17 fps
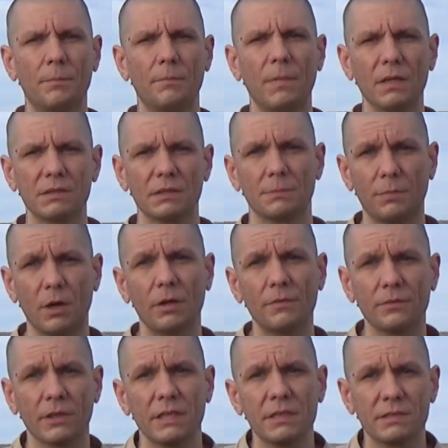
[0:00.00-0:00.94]
us
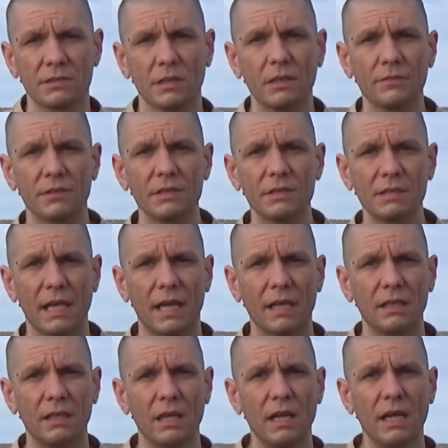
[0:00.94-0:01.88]
apart for his service
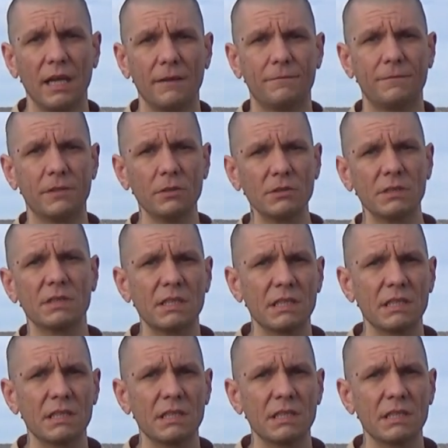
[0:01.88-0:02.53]
and infuses